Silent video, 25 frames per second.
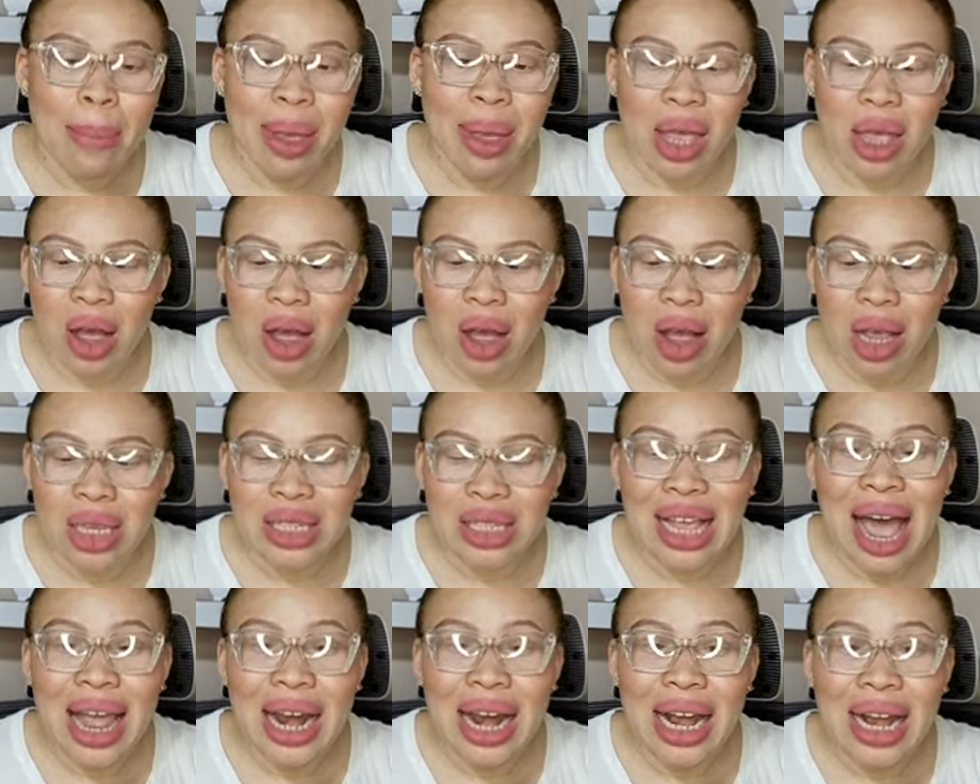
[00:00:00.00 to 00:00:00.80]

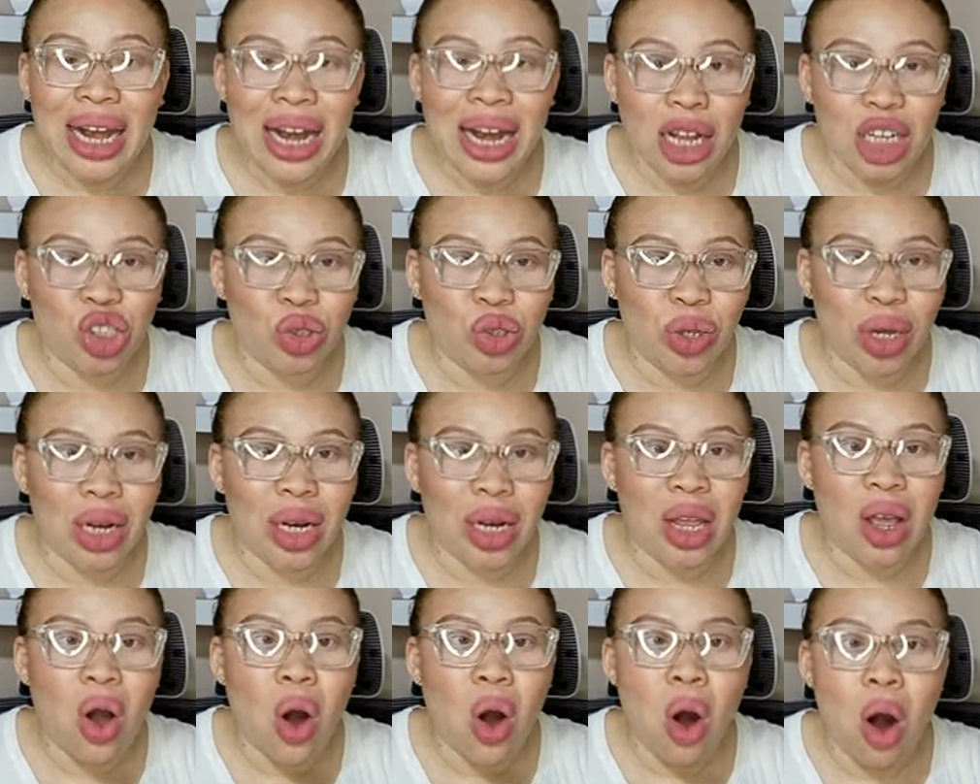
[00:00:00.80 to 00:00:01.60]
Because I
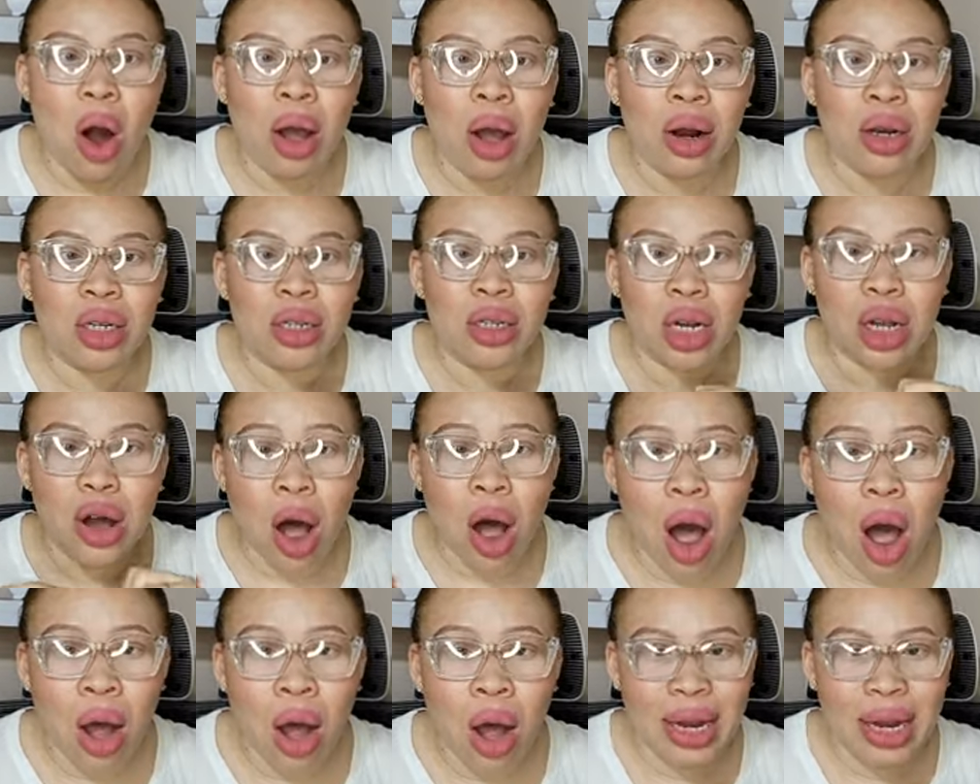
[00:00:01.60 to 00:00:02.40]
literally, on,
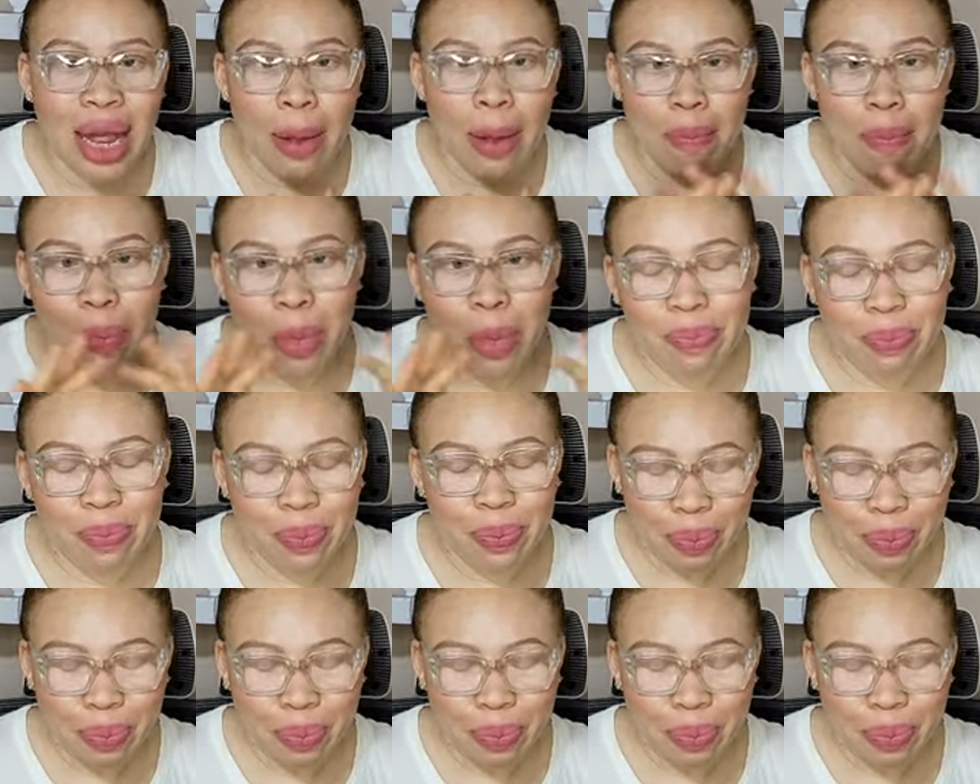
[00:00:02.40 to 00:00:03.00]
on that